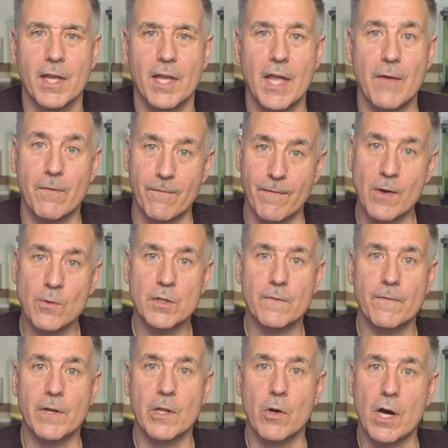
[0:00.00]
If you found this
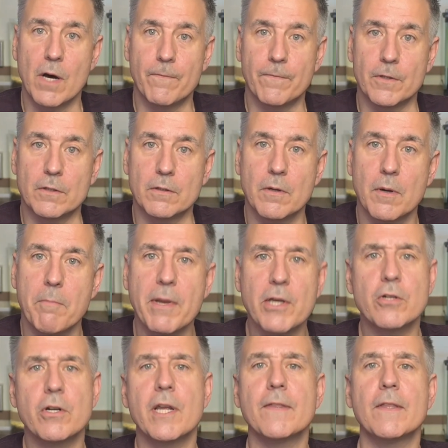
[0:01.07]
video helpful, make
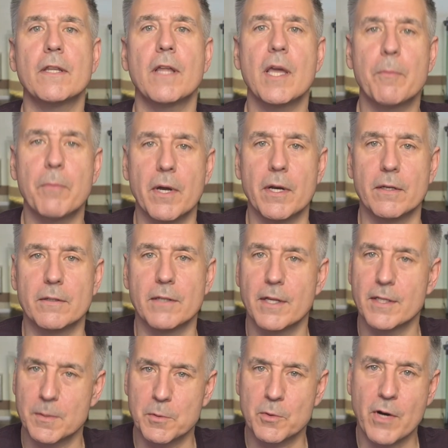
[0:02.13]
sure to hit the like button
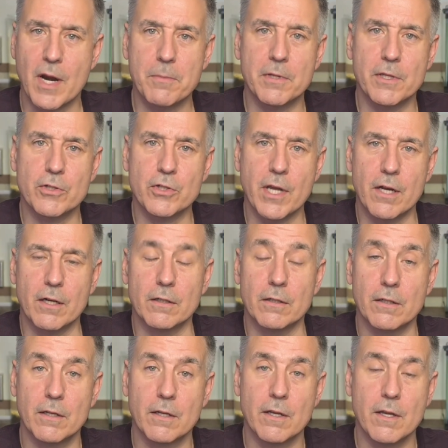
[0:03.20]
and subscribe to the channel.
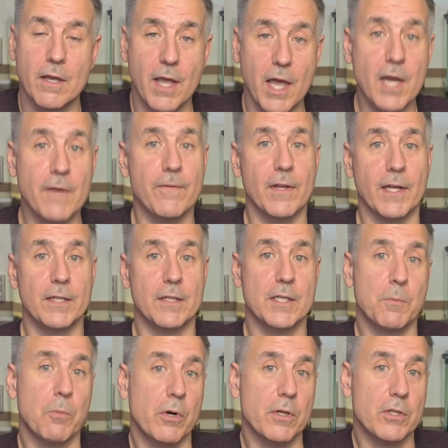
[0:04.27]
And if you'd like to
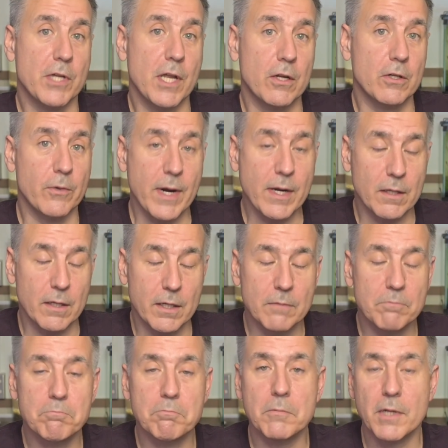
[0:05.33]
support the channel directly,
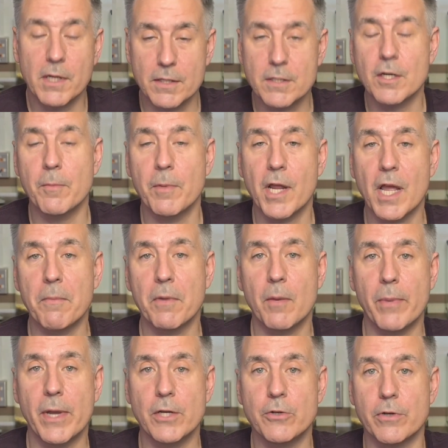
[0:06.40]
consider becoming a
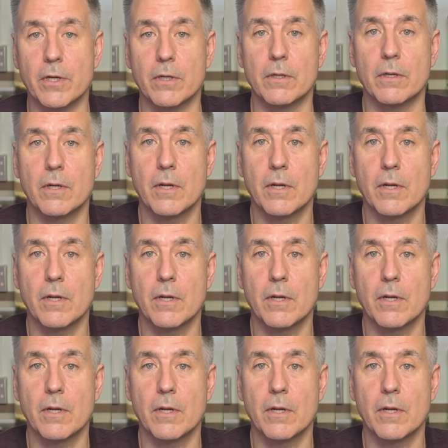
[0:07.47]
Patreon.